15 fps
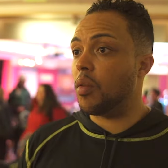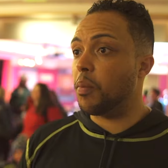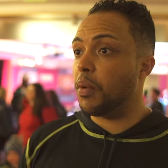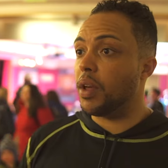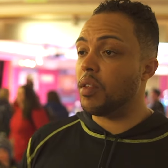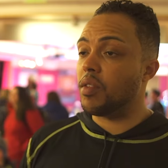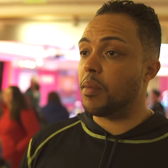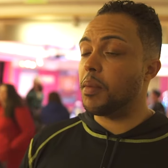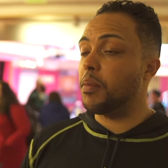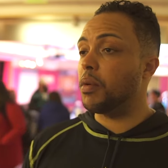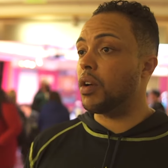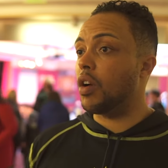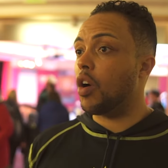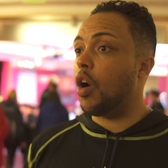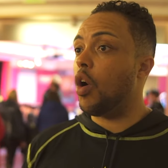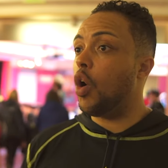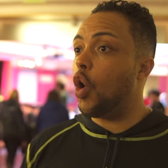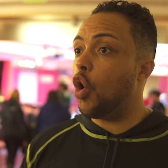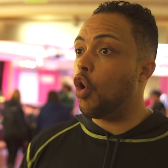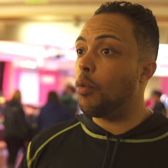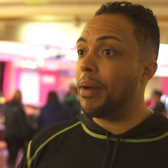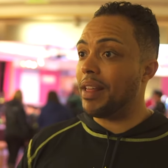is a place that people can call
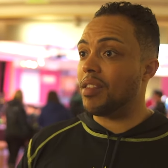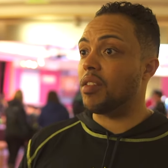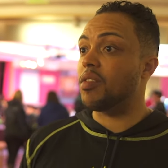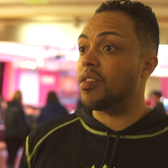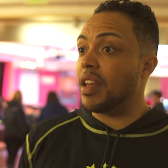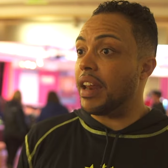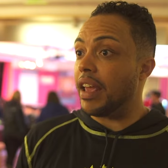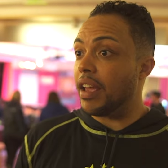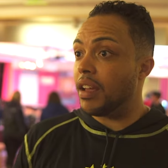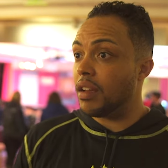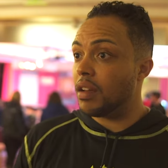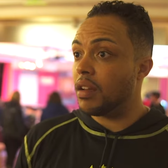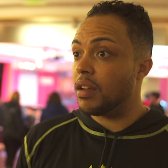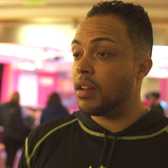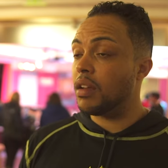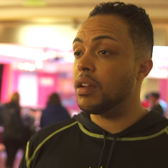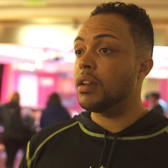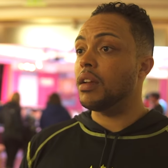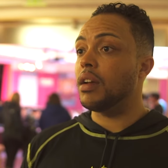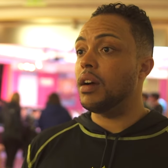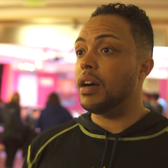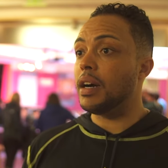home as a city,
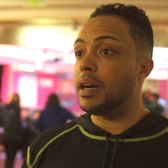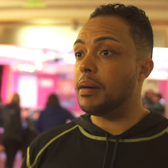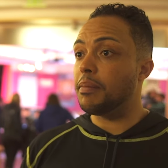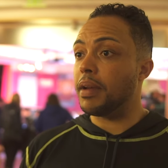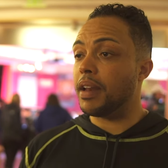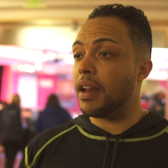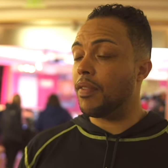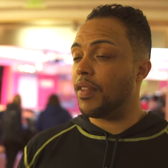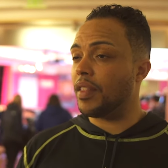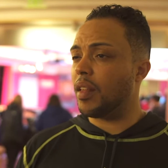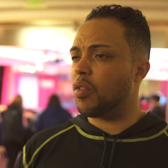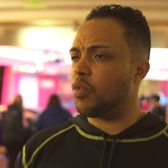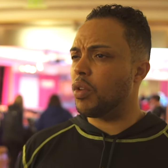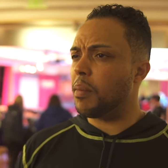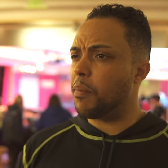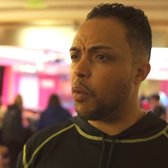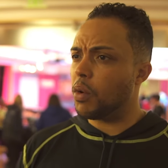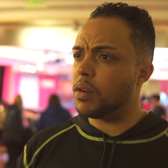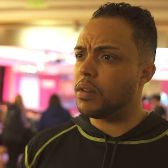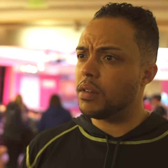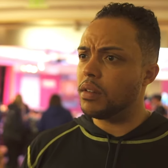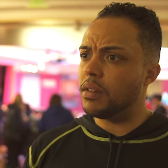um, and I think that's really
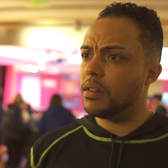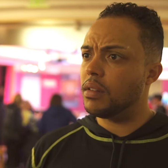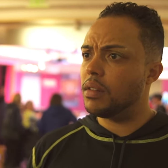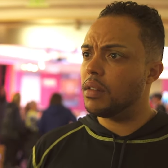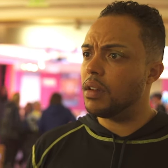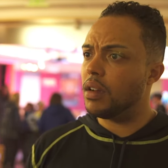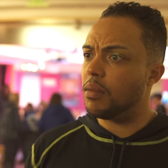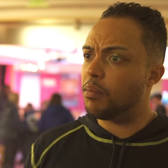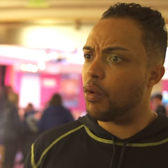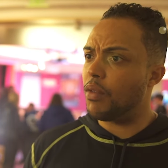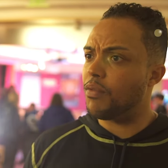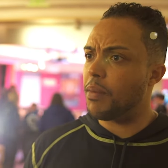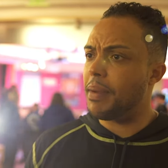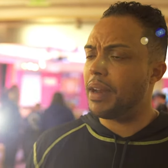important, uh, important for